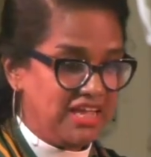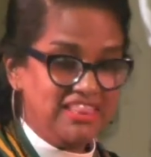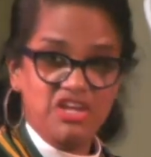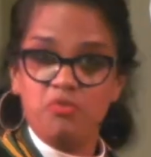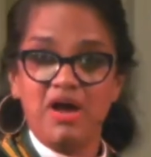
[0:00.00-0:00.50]

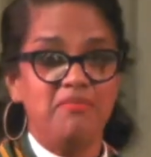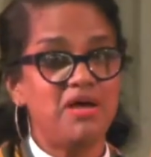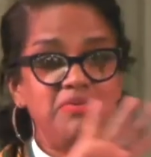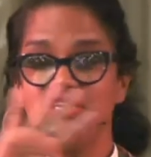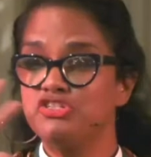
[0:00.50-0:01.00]
In the
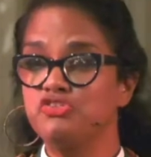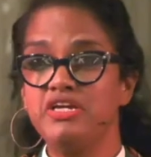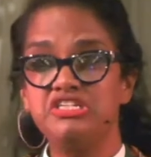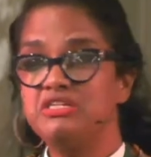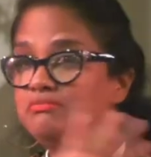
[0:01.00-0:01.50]
Obama
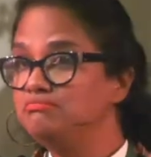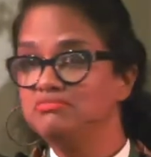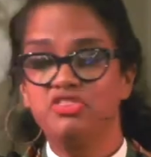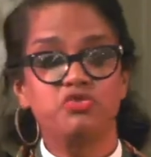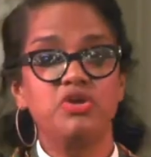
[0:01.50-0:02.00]
administration,
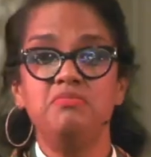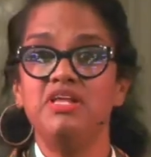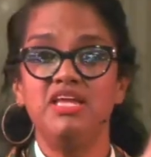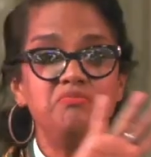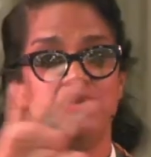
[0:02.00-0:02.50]
3
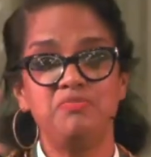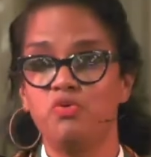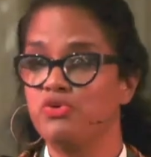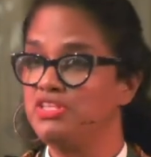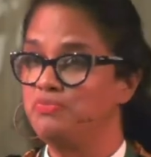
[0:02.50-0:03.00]
million
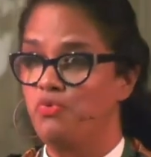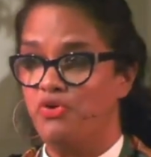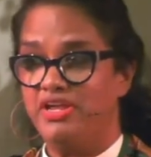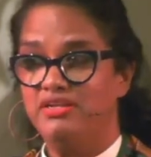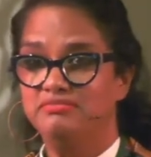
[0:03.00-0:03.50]
people were
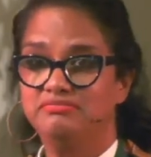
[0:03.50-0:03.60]
deported.